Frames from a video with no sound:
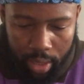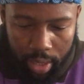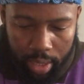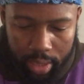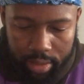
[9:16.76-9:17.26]

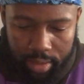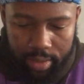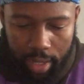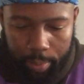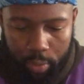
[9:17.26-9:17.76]
And his
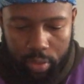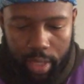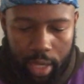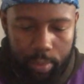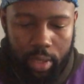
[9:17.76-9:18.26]
disciples
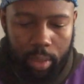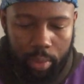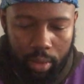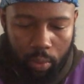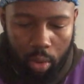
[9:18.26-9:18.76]
came to him
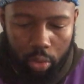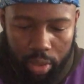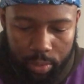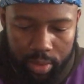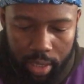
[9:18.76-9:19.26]
and awoke
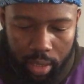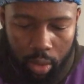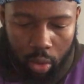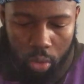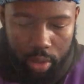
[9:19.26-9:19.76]
him, saying,
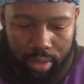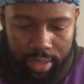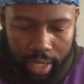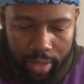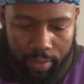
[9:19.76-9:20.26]
Lord,
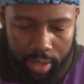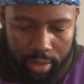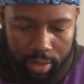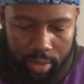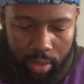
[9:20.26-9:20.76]
save
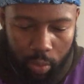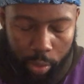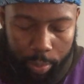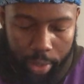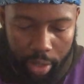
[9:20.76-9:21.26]
us,
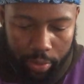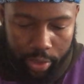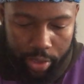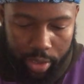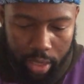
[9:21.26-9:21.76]
we
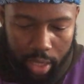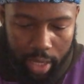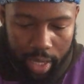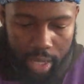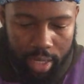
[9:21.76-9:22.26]
perish.
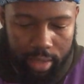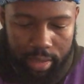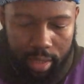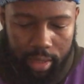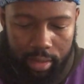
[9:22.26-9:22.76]
And he
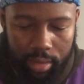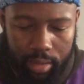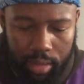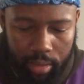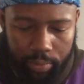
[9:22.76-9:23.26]
said unto
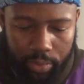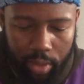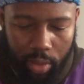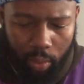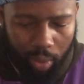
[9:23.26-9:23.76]
them,
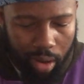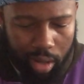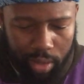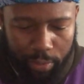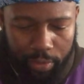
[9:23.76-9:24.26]
Why are
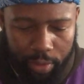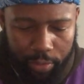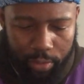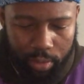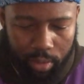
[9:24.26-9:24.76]
you
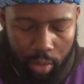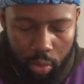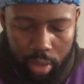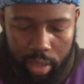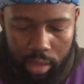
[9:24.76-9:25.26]
fearful,
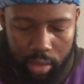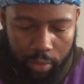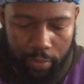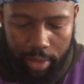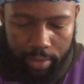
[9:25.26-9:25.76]
O ye of little
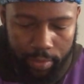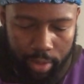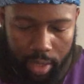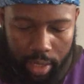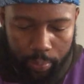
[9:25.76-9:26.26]
faith?
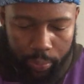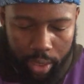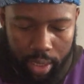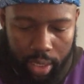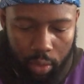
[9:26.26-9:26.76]

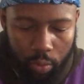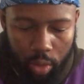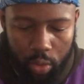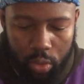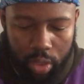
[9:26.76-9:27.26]
Then he
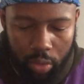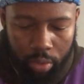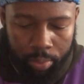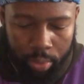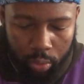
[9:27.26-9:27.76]
arose and
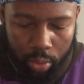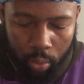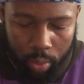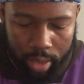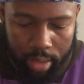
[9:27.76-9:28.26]
rebuked the
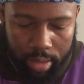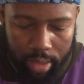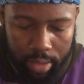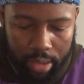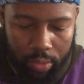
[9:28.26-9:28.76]
winds
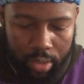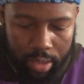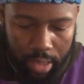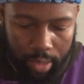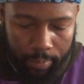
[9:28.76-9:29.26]
and the
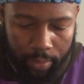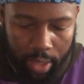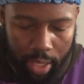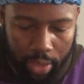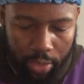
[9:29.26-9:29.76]
sea,
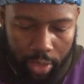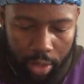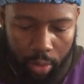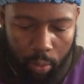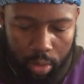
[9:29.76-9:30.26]
and
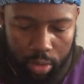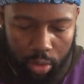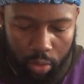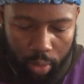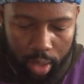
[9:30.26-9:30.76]
there was a
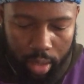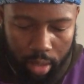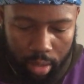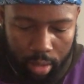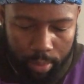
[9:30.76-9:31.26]
great
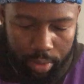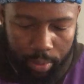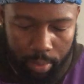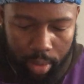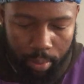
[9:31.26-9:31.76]
calm. But the
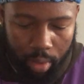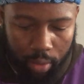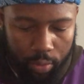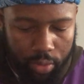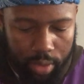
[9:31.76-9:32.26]
men
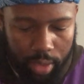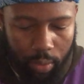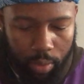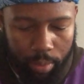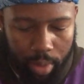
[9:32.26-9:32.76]
marveled,
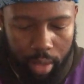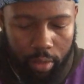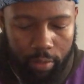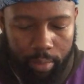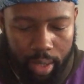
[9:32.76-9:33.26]
saying, What manner
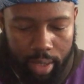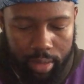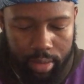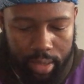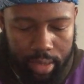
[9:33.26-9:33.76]
of man
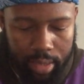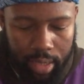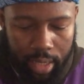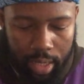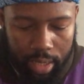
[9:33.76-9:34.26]
is this,
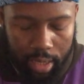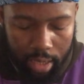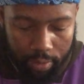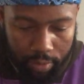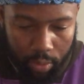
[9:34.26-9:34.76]
that
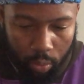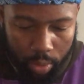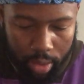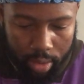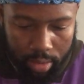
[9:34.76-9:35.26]
even the
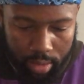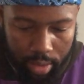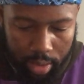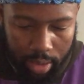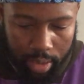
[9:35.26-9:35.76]
winds
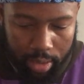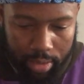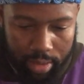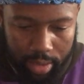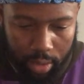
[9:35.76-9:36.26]
and the
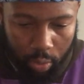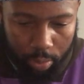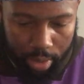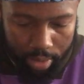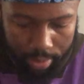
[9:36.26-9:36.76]
sea
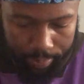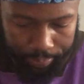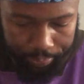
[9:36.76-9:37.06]
obey him?